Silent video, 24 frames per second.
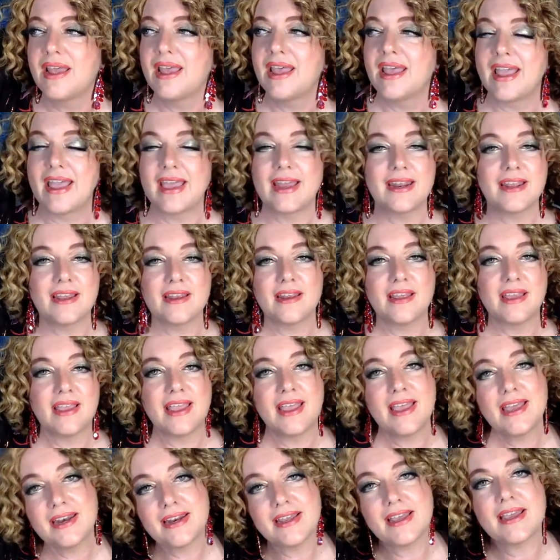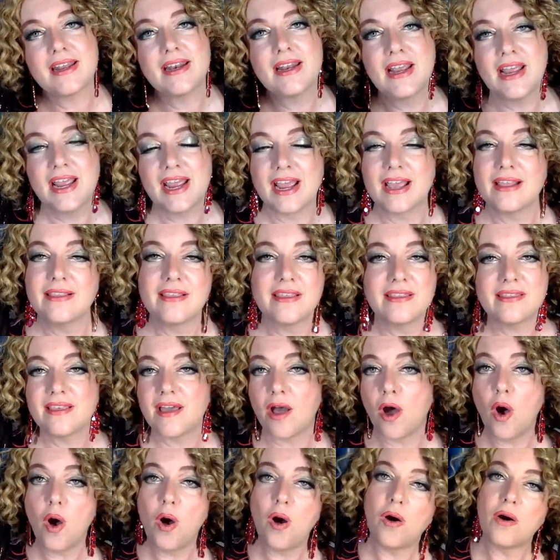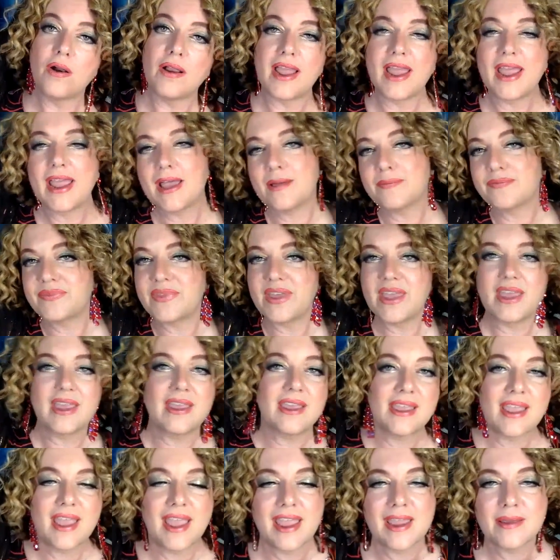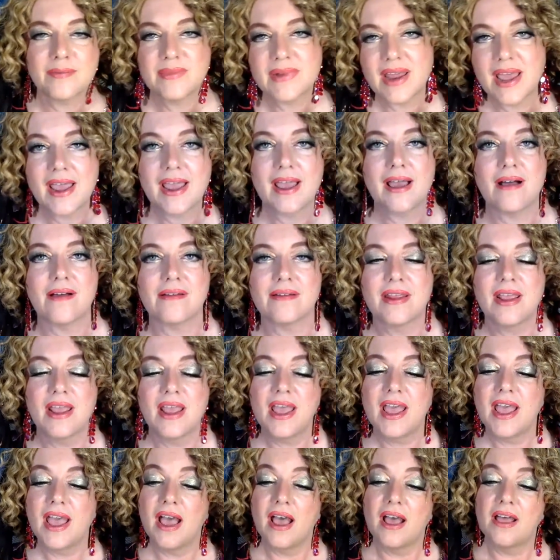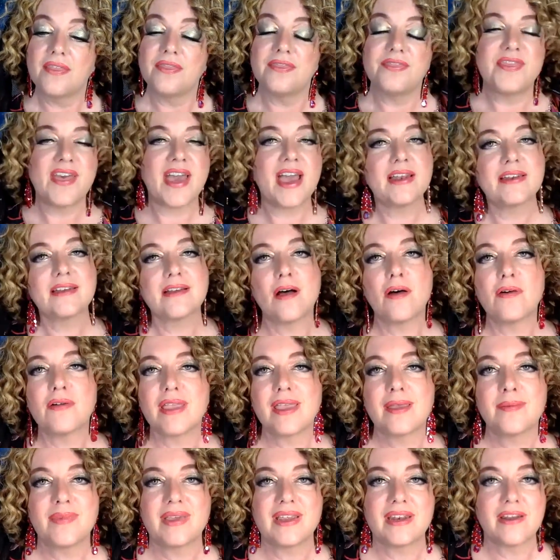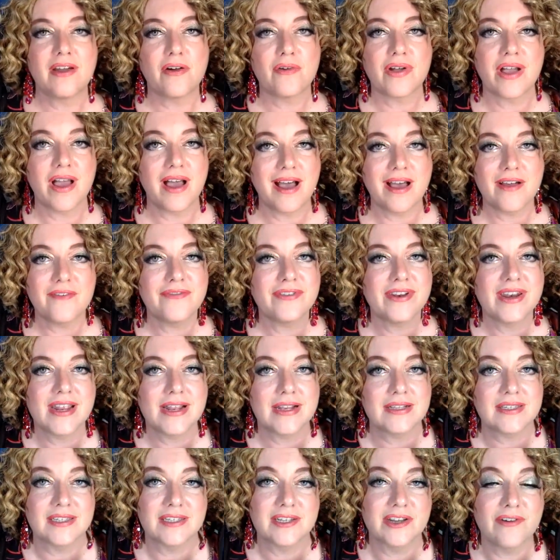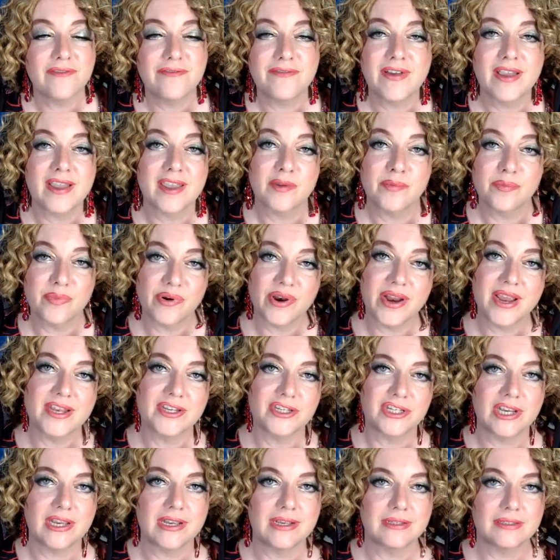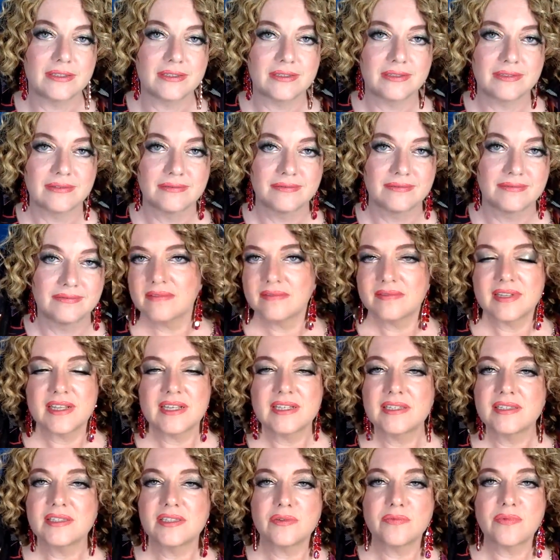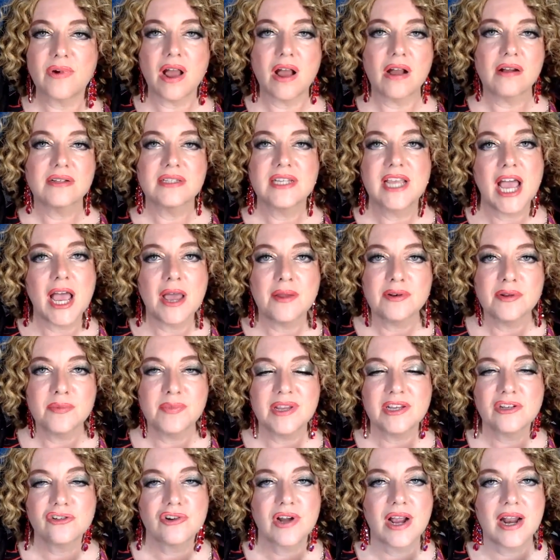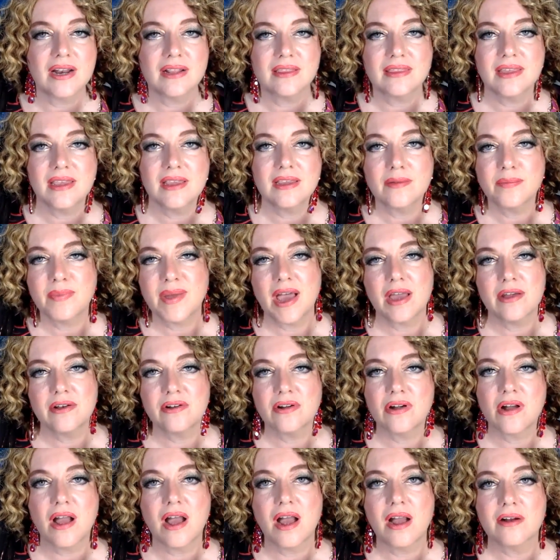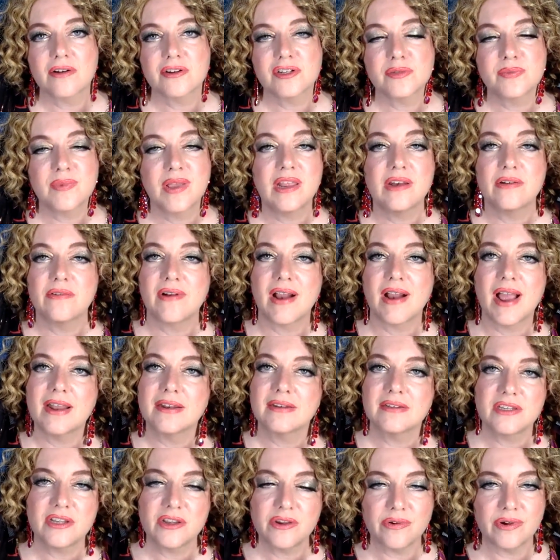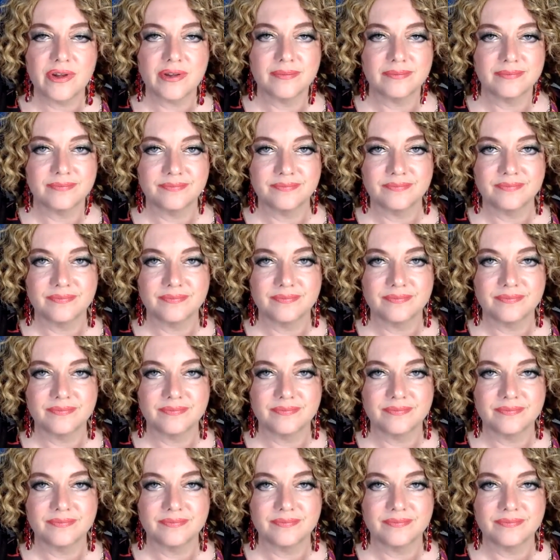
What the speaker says: and it hit it, and then the whole damn thing came down. That don't give me no confidence in no fucking bridges. This is the wrong time to be trying to think about your congressman and writing to him.